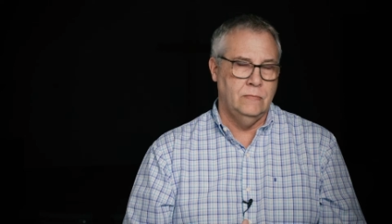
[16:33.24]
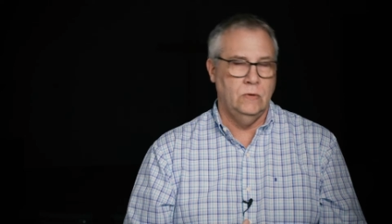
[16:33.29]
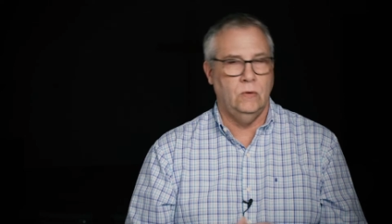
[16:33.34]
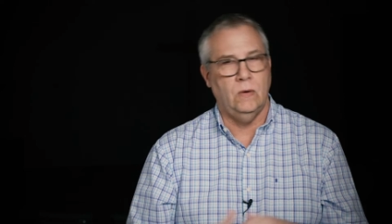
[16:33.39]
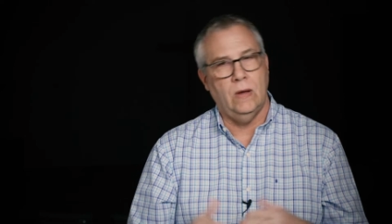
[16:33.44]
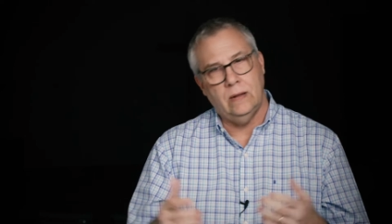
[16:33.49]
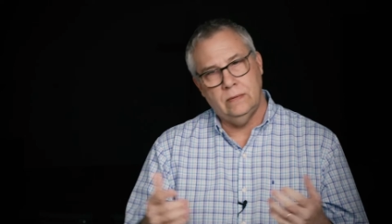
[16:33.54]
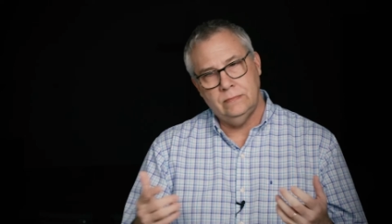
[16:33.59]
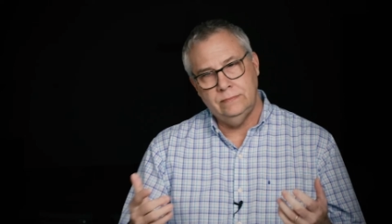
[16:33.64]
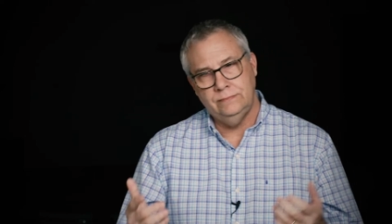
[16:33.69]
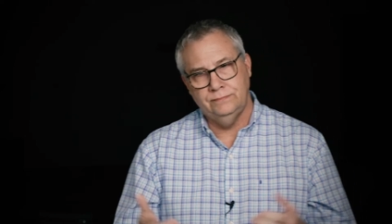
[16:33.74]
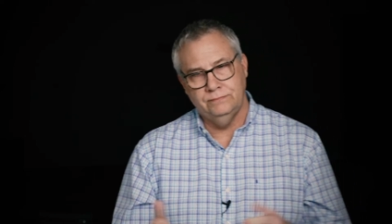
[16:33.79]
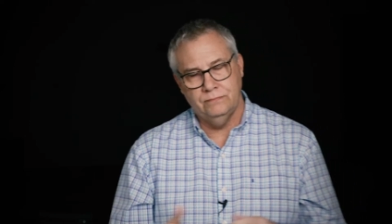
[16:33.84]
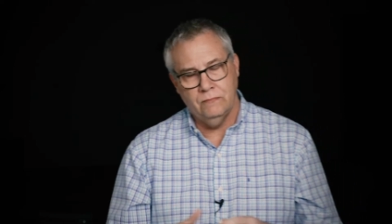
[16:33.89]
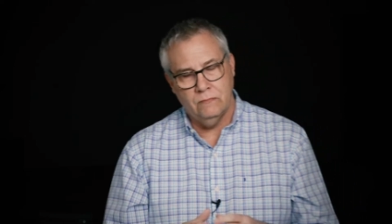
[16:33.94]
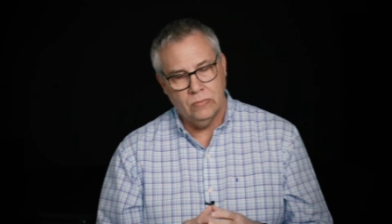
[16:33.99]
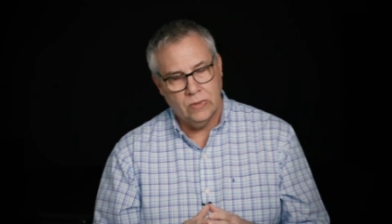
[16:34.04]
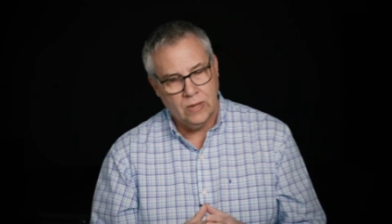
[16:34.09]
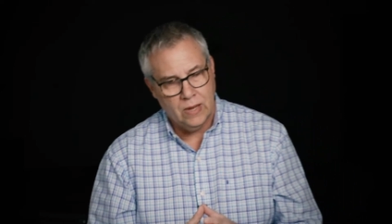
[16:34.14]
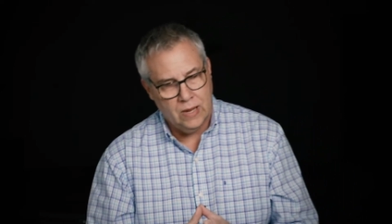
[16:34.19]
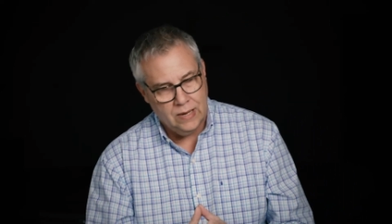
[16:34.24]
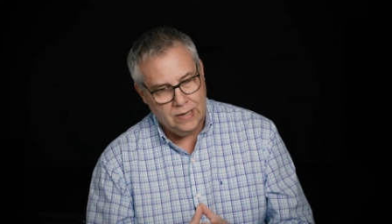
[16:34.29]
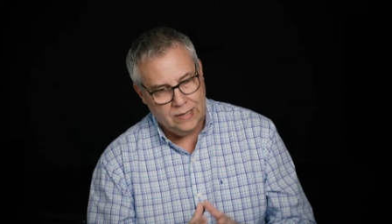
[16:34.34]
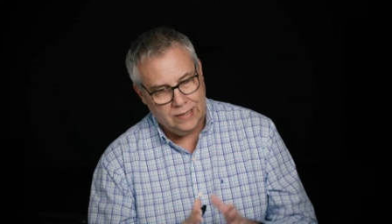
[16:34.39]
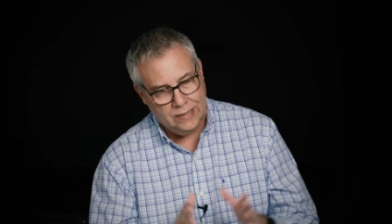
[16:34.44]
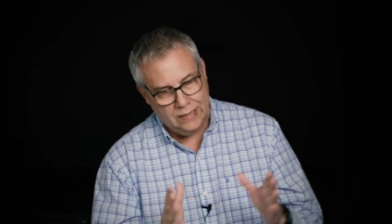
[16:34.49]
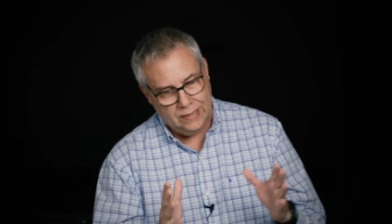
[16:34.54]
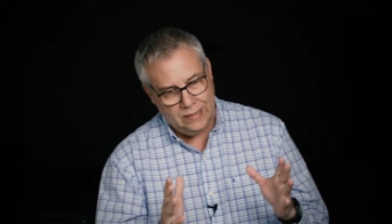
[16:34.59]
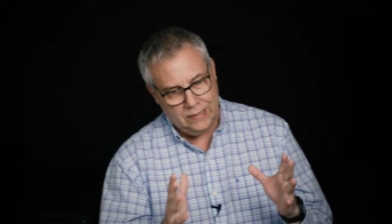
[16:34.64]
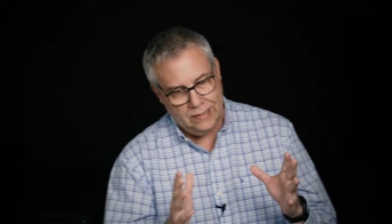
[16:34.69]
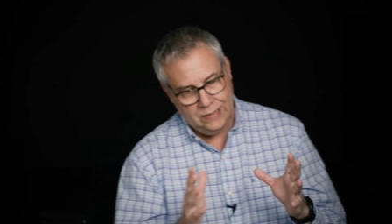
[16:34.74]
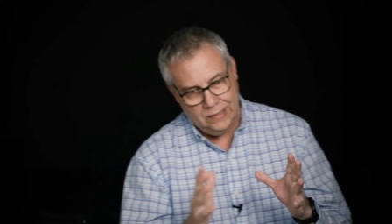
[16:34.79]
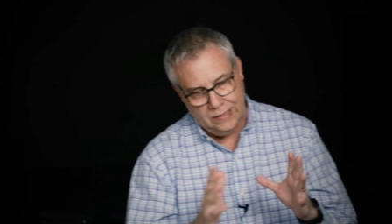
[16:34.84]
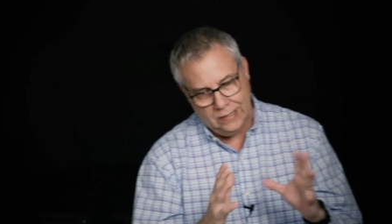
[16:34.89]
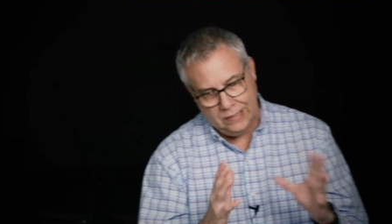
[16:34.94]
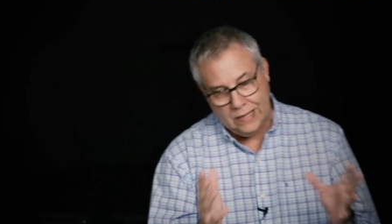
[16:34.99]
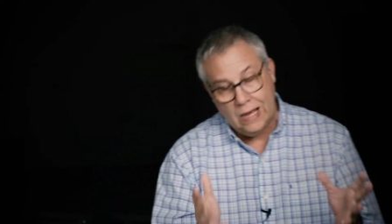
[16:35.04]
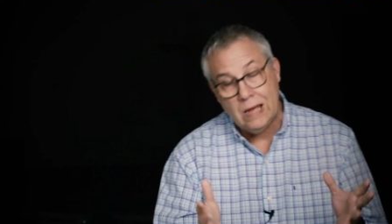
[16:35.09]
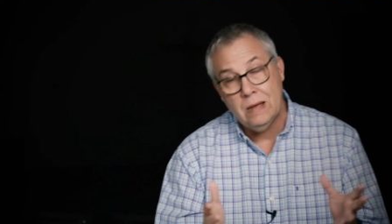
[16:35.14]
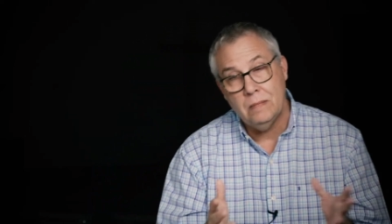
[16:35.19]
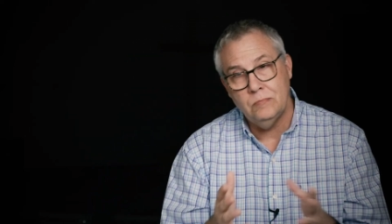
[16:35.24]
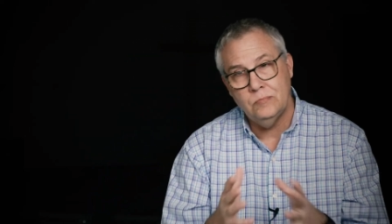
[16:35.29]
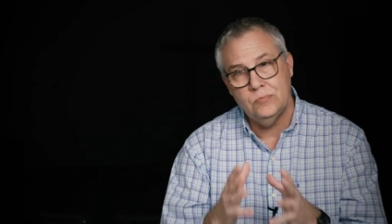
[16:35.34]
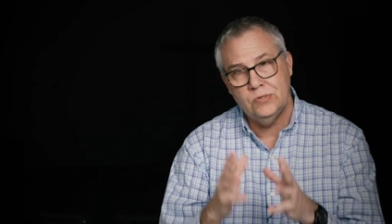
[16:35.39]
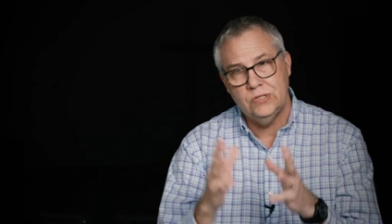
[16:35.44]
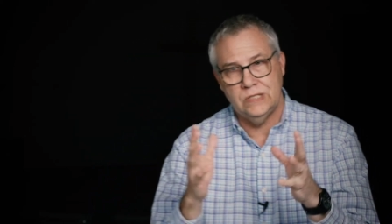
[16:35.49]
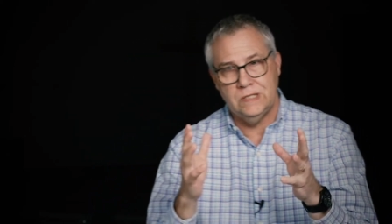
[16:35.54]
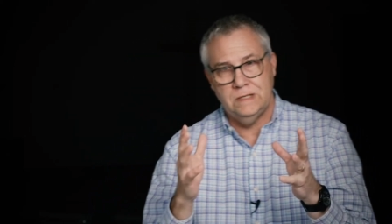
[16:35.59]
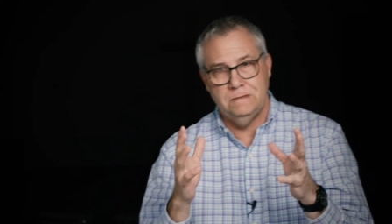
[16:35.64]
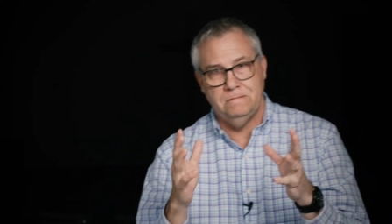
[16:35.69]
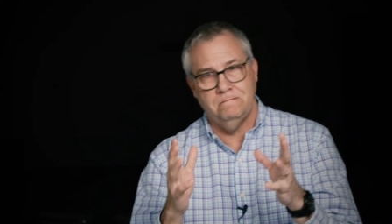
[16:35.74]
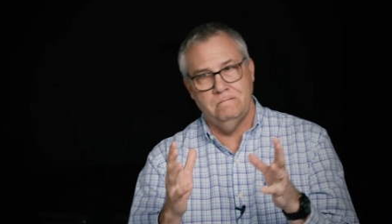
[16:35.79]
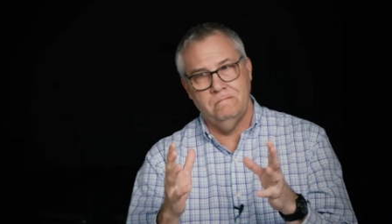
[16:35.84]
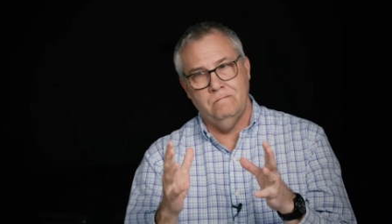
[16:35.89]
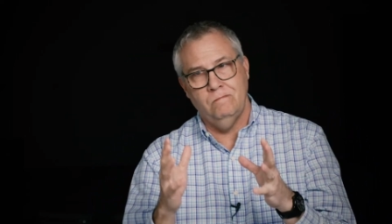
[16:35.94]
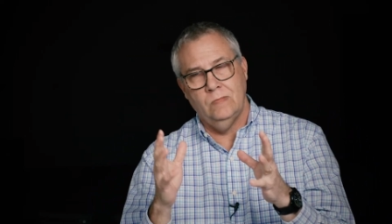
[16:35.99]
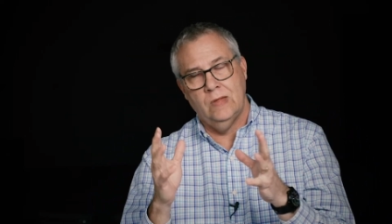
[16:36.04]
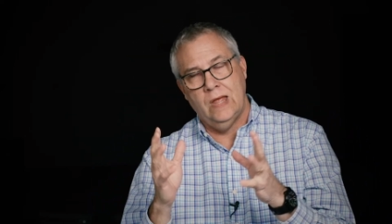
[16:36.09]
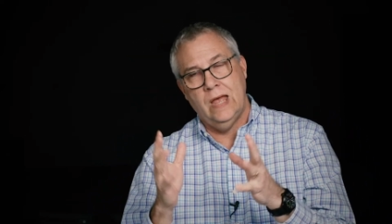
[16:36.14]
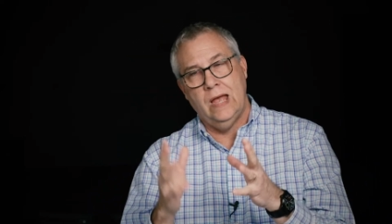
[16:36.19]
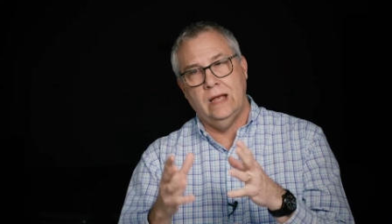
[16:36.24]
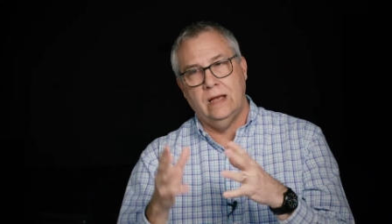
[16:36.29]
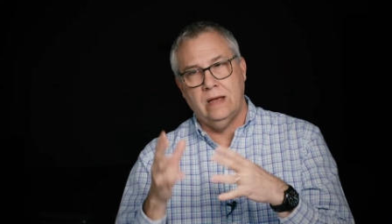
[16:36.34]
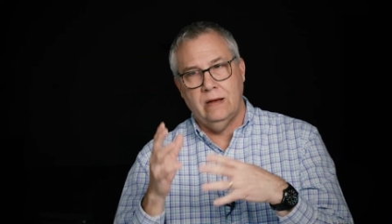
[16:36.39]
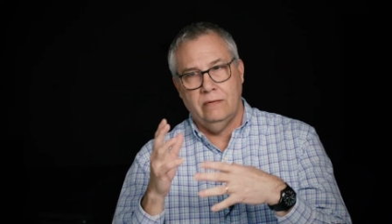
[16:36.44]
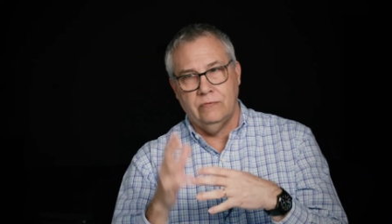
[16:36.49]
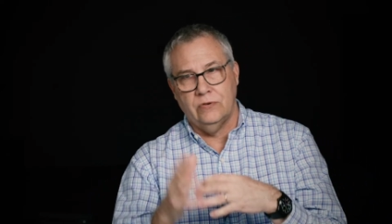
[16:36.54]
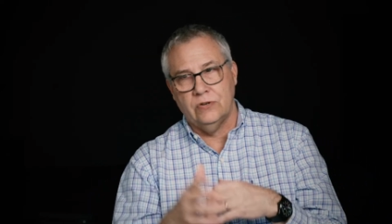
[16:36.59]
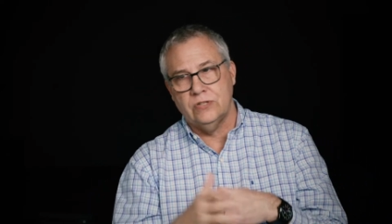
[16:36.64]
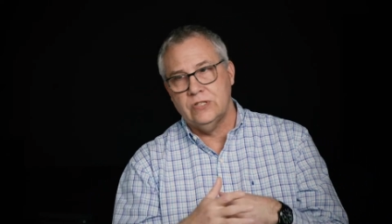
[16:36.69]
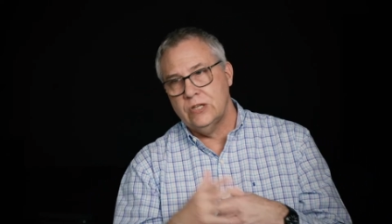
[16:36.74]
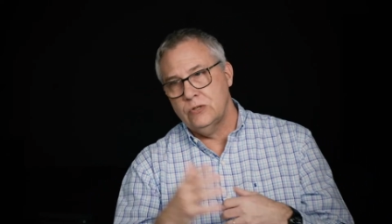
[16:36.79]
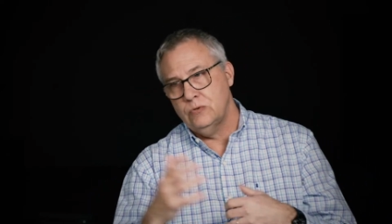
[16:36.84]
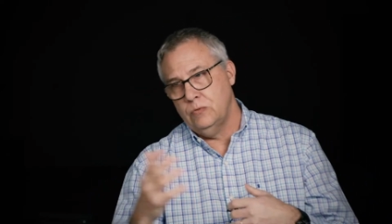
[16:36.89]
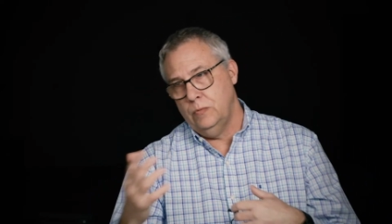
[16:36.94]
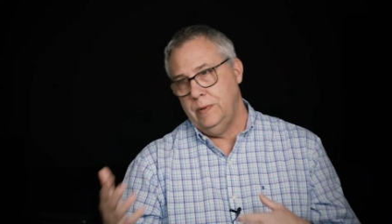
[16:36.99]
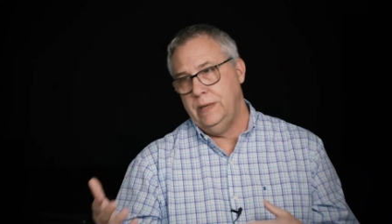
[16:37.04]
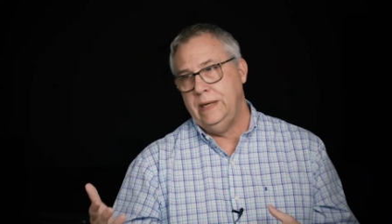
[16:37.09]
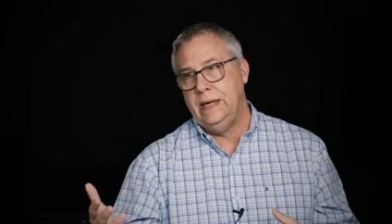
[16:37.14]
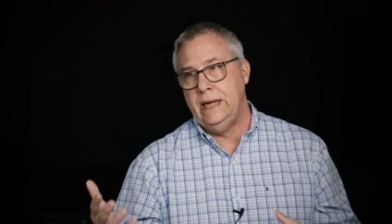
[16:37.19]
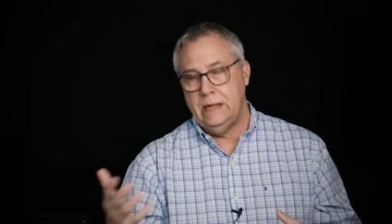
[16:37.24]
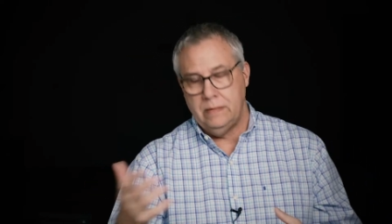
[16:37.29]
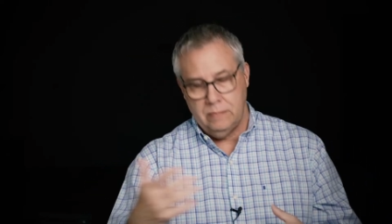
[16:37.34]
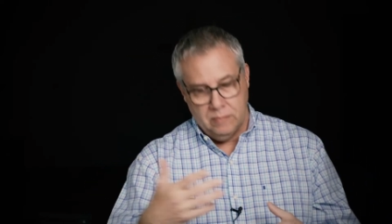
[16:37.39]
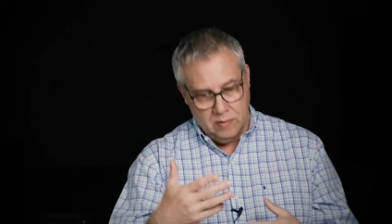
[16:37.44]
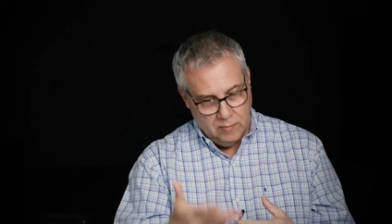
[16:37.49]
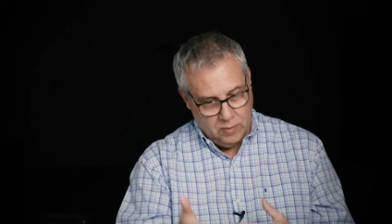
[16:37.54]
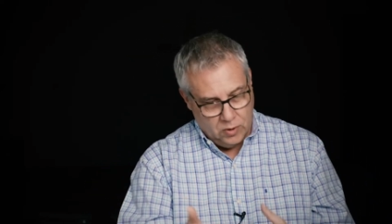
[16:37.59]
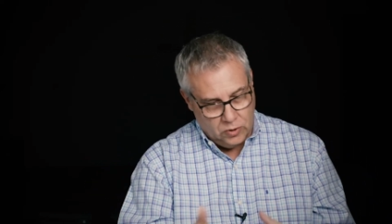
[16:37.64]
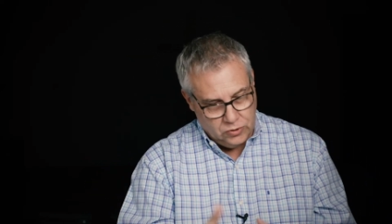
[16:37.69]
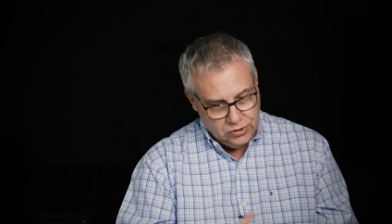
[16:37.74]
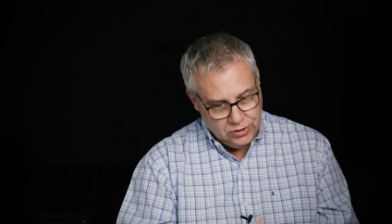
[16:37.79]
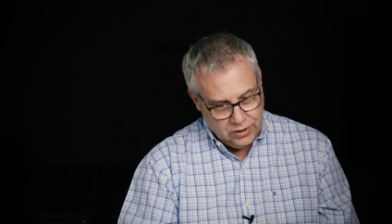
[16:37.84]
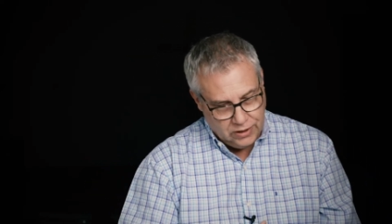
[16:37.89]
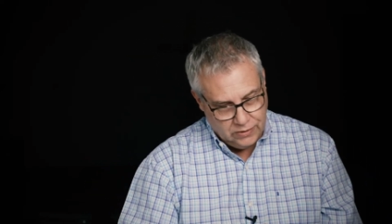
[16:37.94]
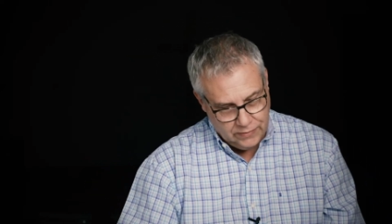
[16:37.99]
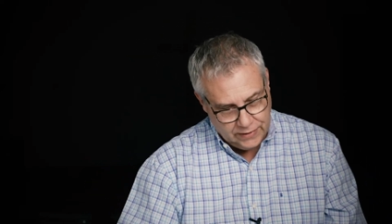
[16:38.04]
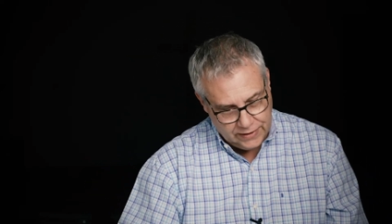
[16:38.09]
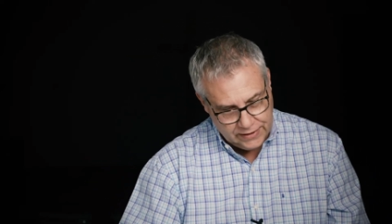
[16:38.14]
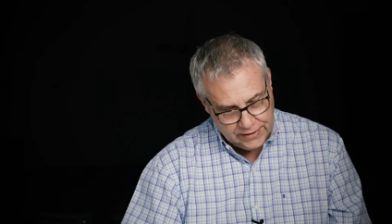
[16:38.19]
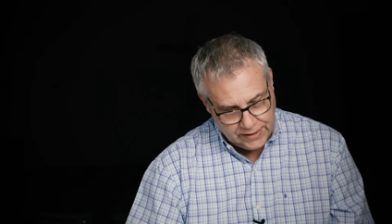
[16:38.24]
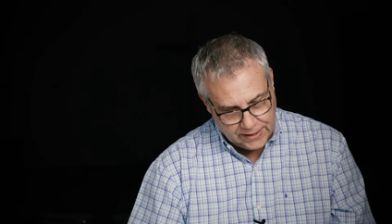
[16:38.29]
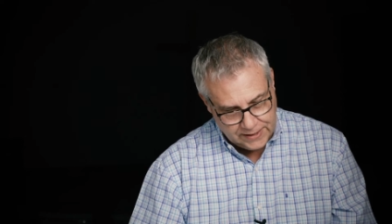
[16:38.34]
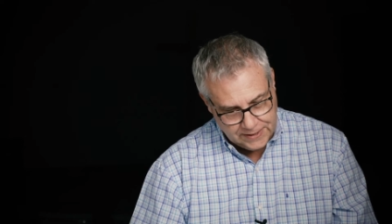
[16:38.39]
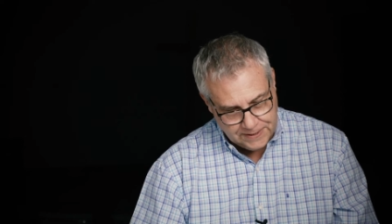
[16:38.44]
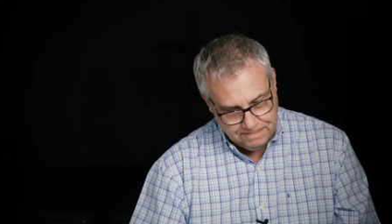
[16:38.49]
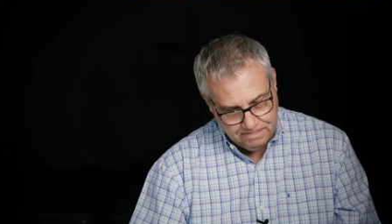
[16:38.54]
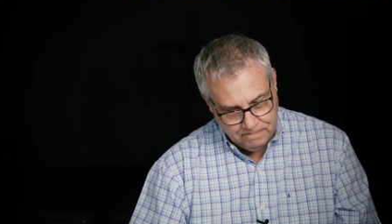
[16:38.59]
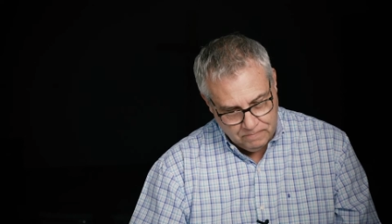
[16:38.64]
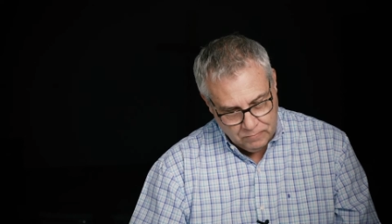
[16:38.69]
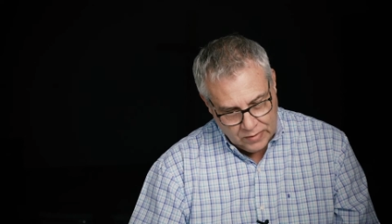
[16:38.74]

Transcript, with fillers: Well, he comes and comforts us when we need him the most. Look at what it says.